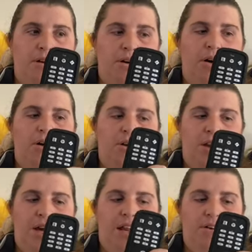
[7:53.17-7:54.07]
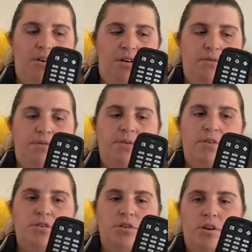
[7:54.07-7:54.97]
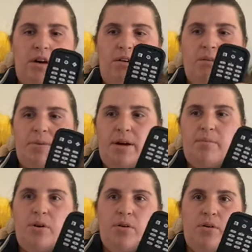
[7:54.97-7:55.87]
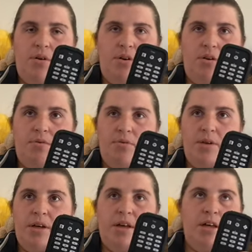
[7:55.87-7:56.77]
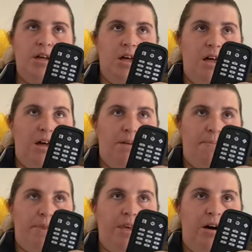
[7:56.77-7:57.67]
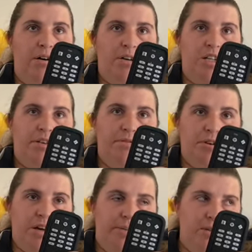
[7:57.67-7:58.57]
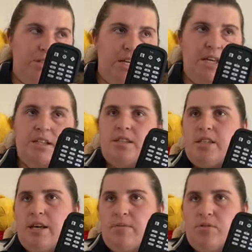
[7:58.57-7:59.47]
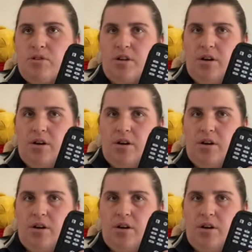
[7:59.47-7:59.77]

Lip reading: on and off. So your airplane mode on and off. You hold it down for a couple of seconds, it will turn it